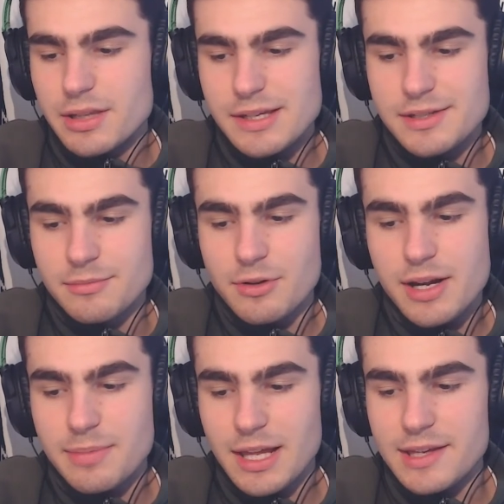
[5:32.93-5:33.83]
there's
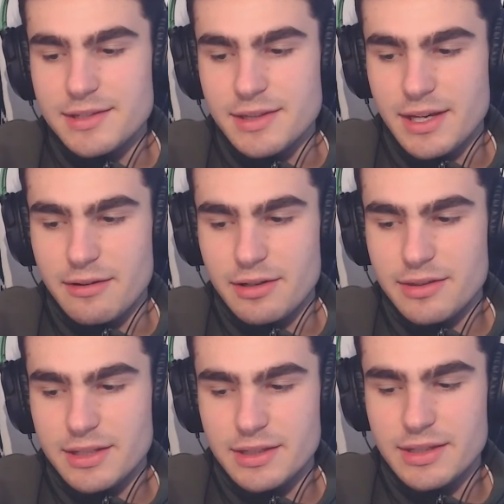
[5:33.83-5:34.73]
some great players in
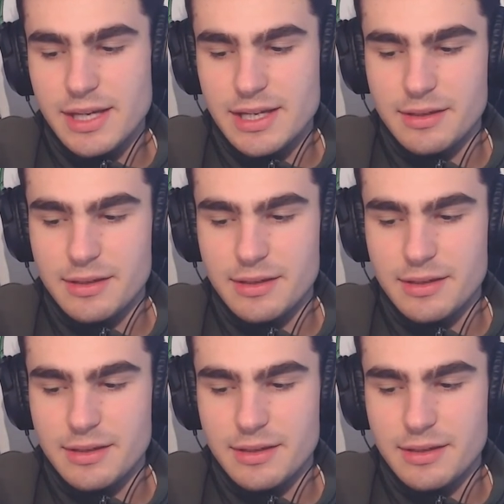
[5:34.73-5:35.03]
there, and I think that